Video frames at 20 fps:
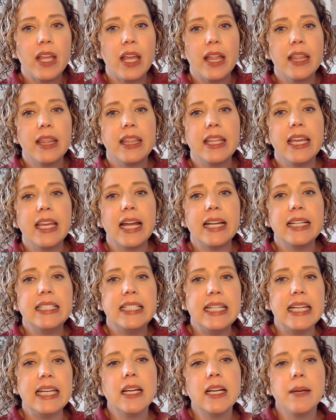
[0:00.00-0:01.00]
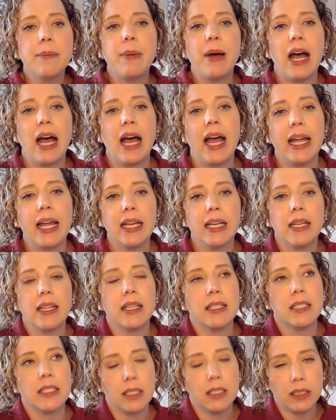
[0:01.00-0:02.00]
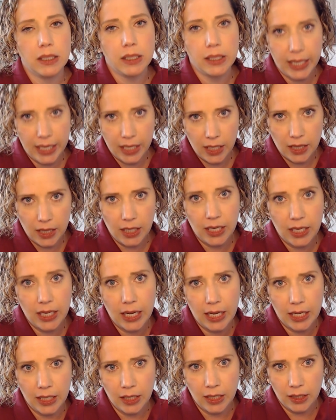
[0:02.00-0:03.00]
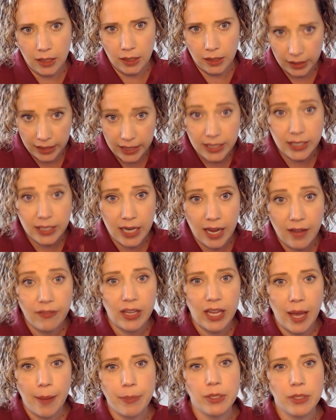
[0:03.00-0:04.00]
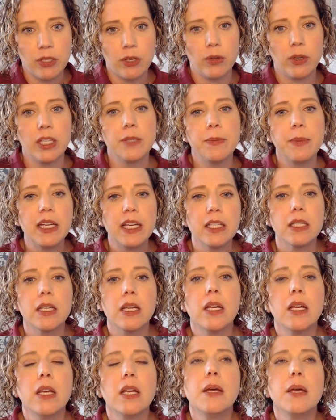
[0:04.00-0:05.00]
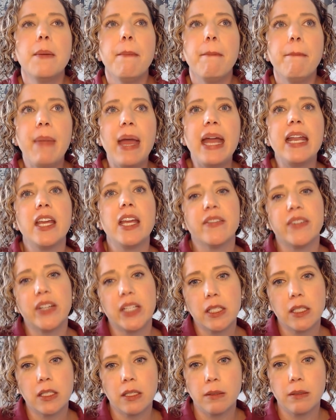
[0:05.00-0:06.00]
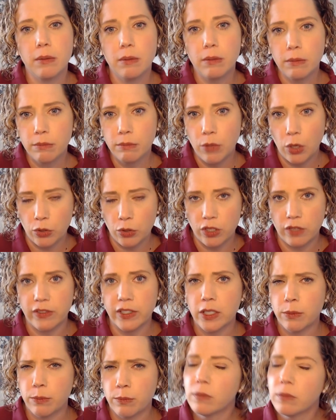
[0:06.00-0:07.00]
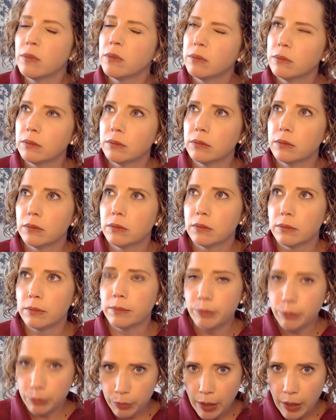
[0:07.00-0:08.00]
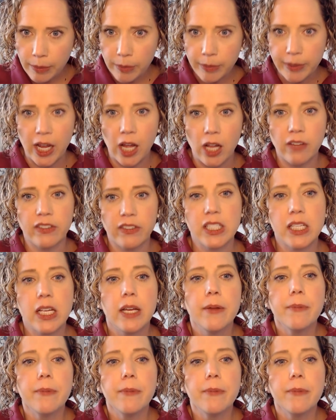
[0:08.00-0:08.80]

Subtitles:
the idea behind this lengthy and list heavy episode is because many of us, most of us, probably all of us,